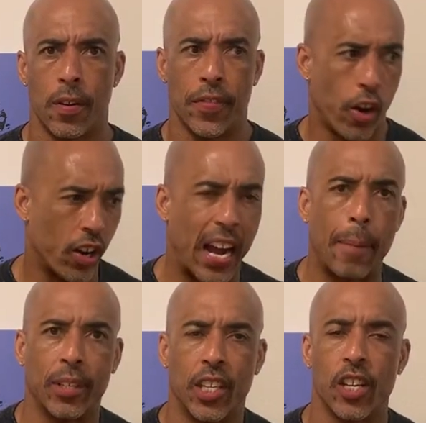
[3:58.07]
than our
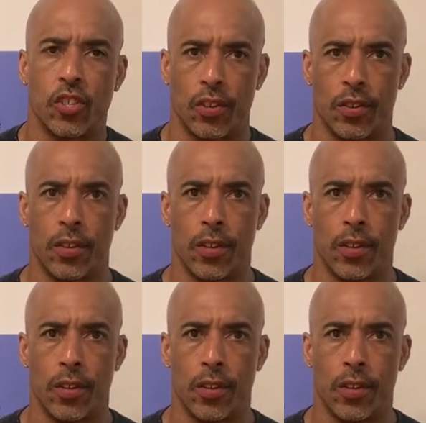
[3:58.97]
competition.